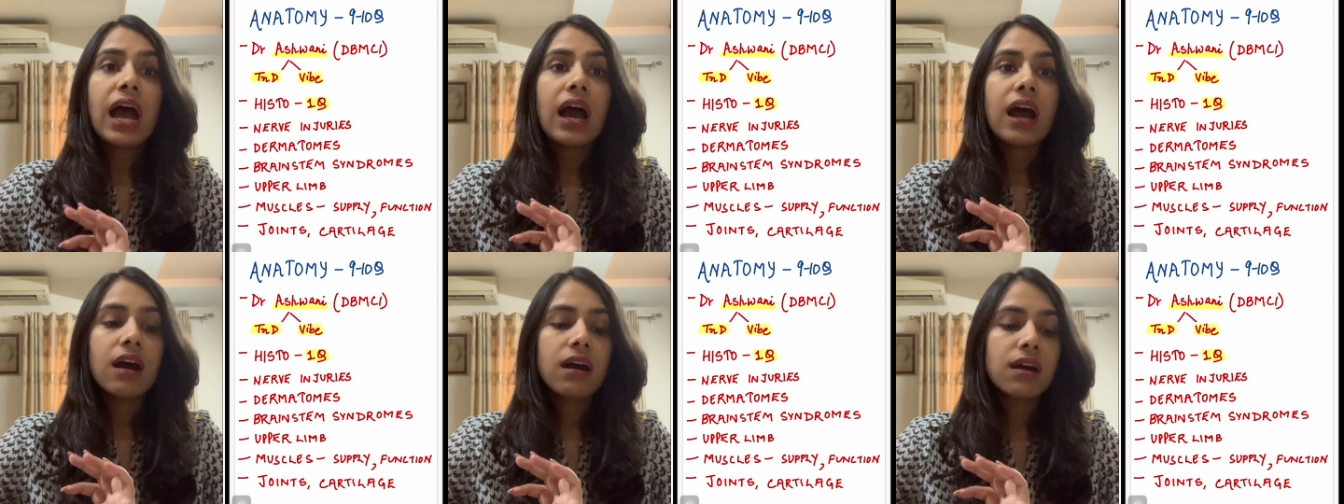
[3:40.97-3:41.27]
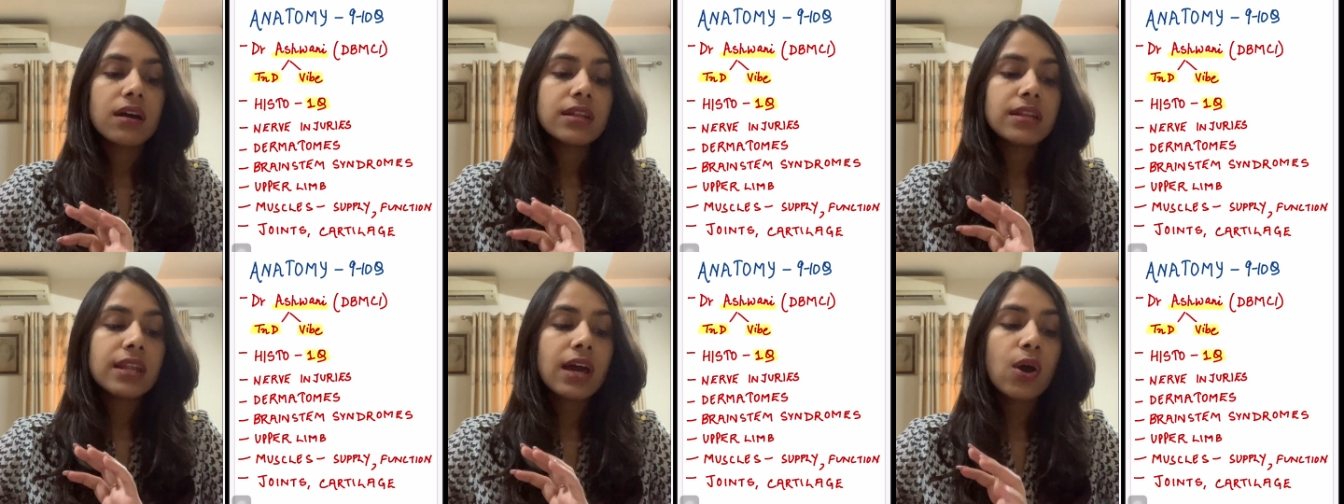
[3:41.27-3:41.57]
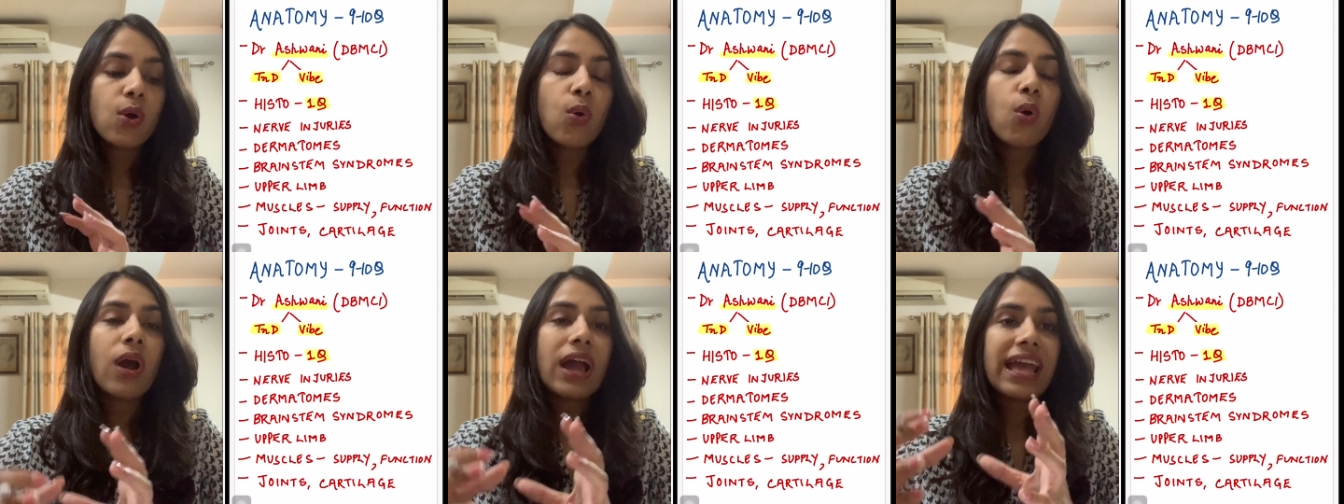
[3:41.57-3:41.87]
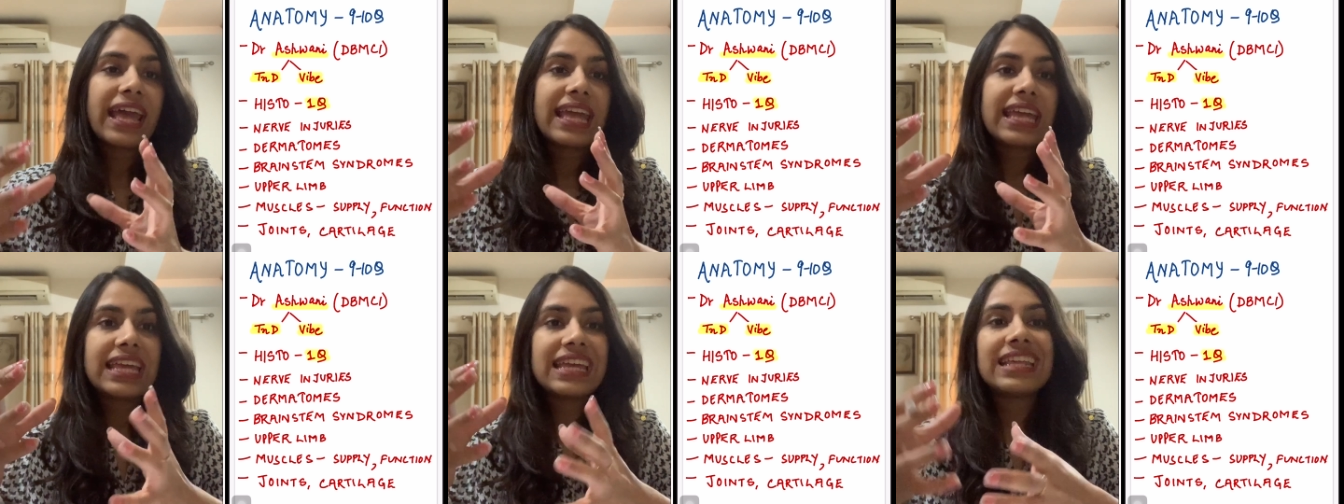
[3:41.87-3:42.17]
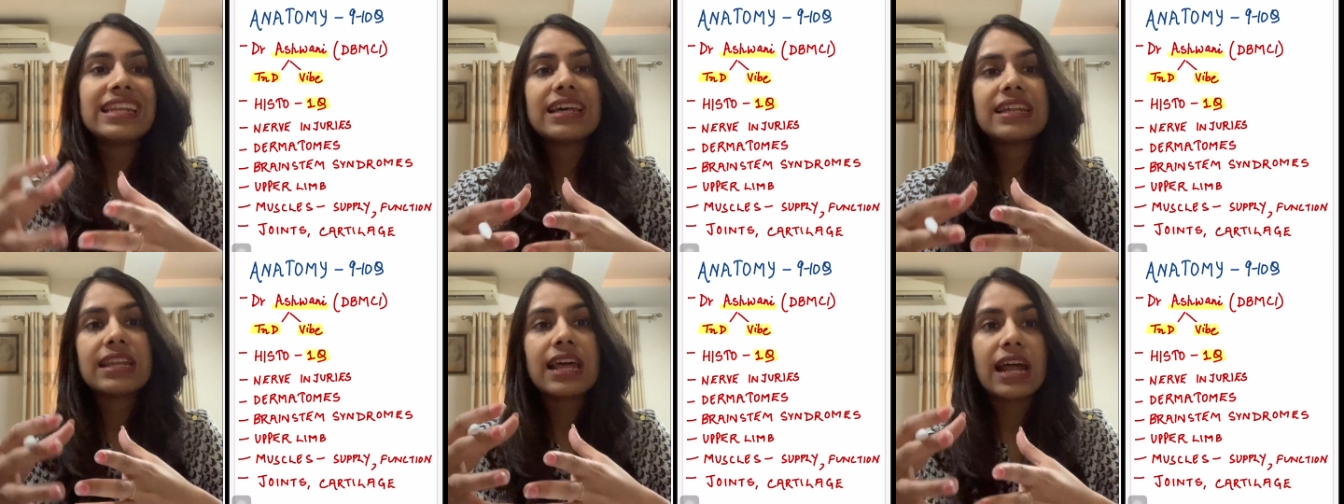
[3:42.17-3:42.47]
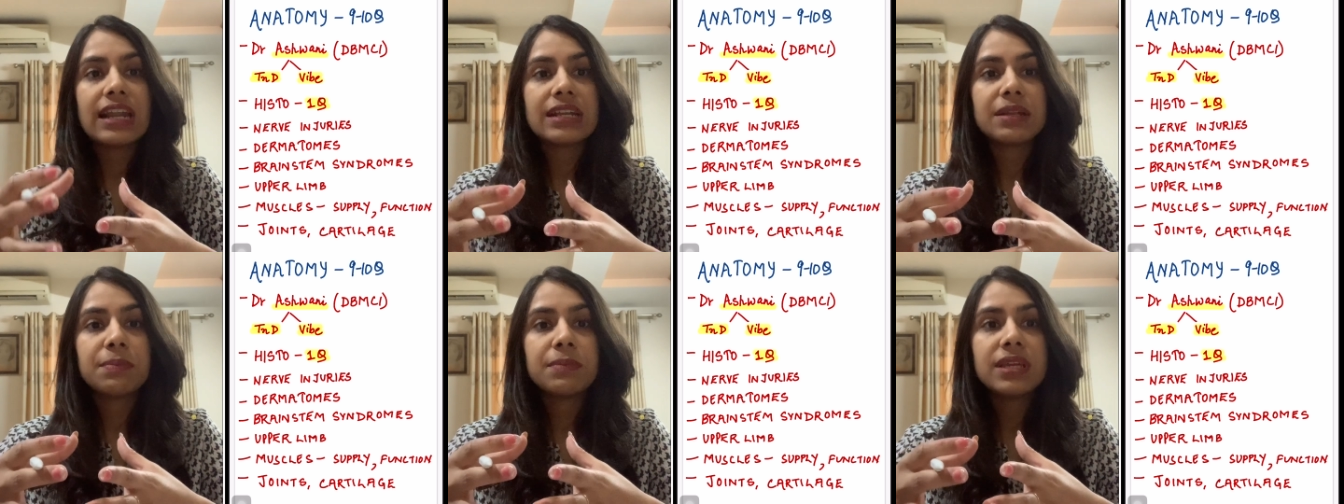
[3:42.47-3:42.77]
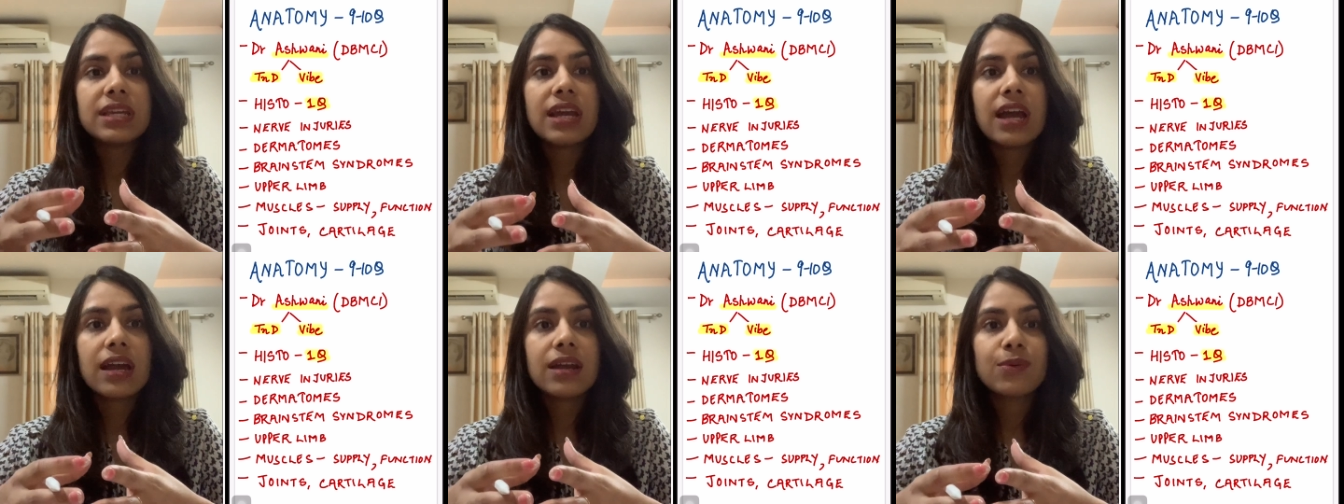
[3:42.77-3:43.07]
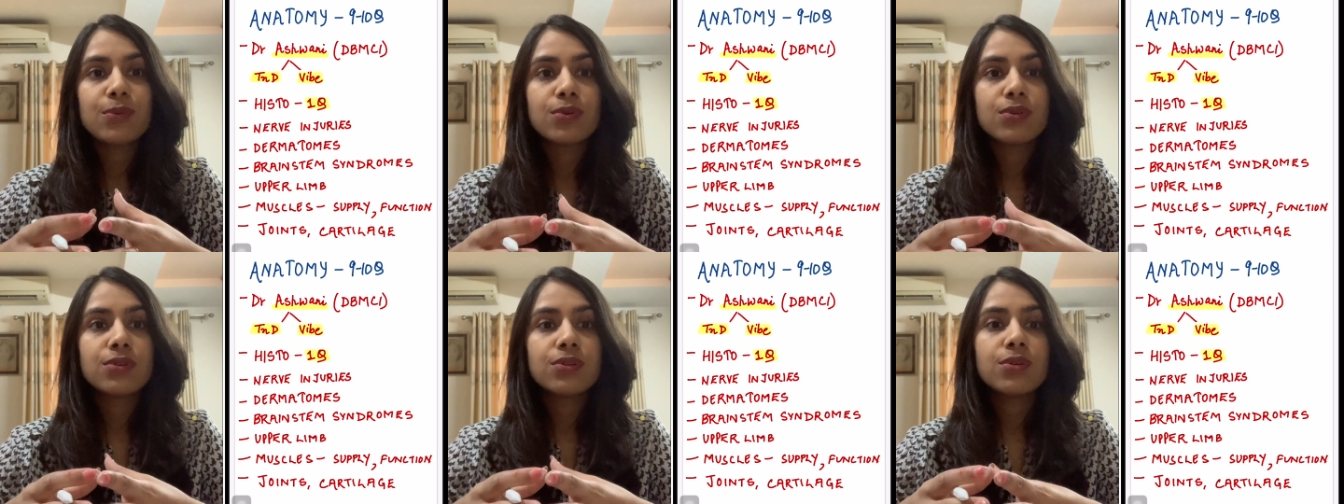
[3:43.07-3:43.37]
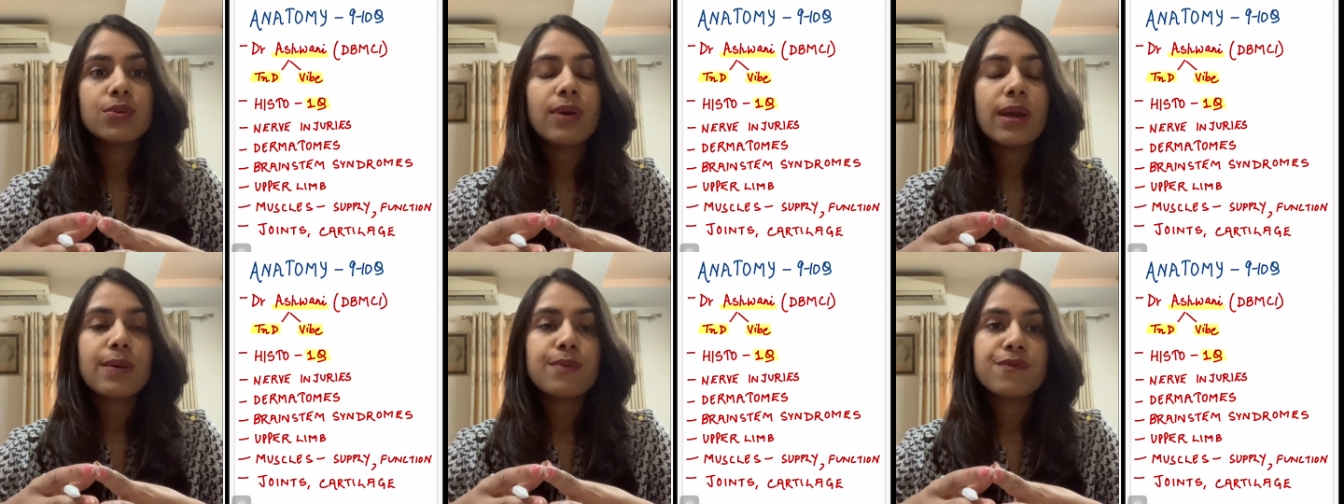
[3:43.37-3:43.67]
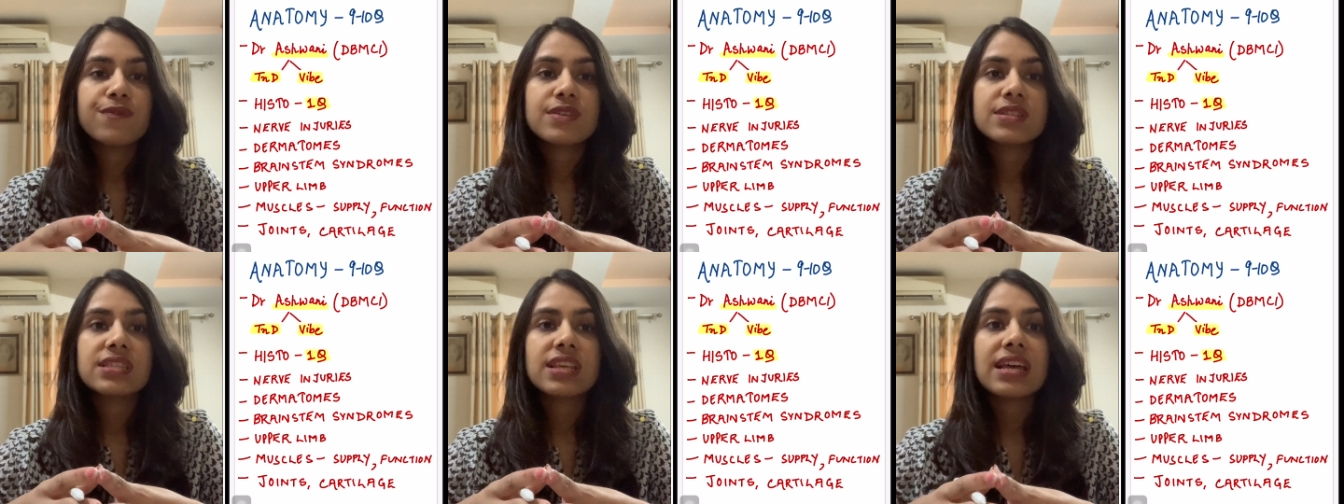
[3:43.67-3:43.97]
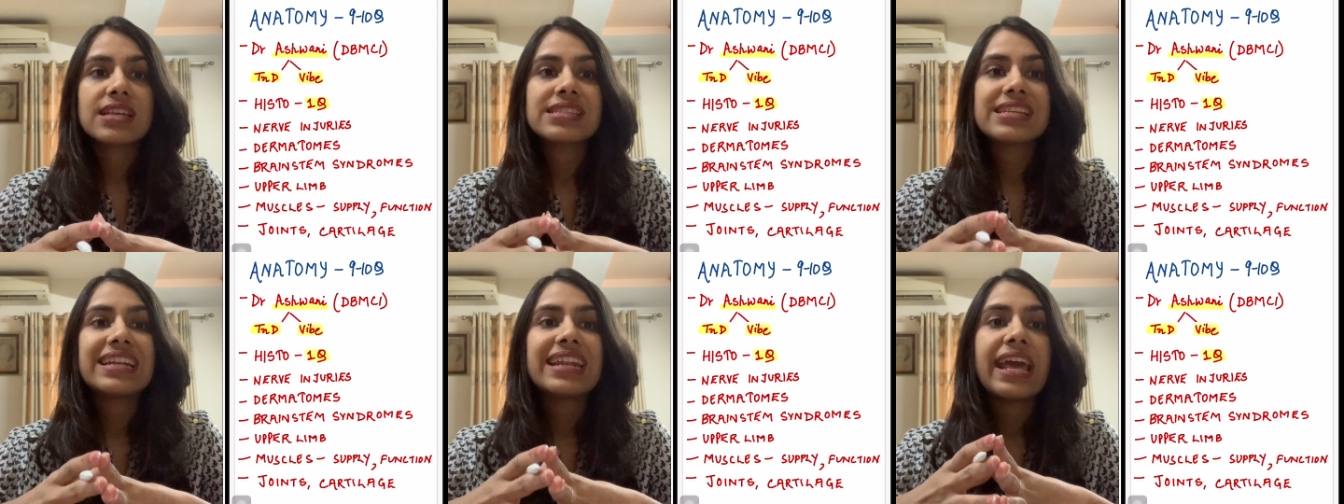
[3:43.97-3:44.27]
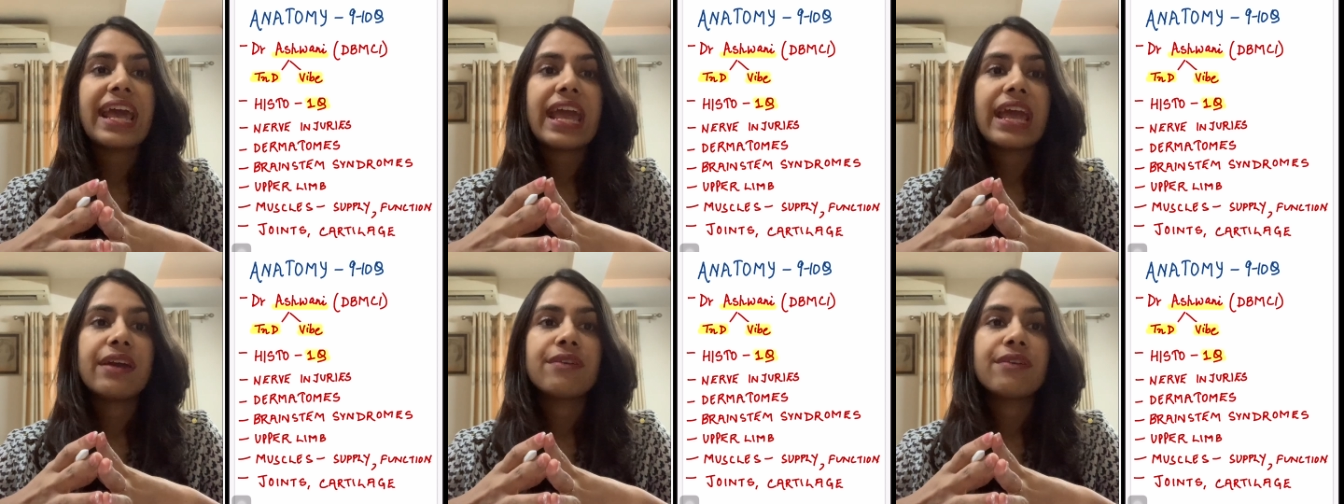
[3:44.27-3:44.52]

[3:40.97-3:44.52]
uh, now in anatomy i want to emphasize that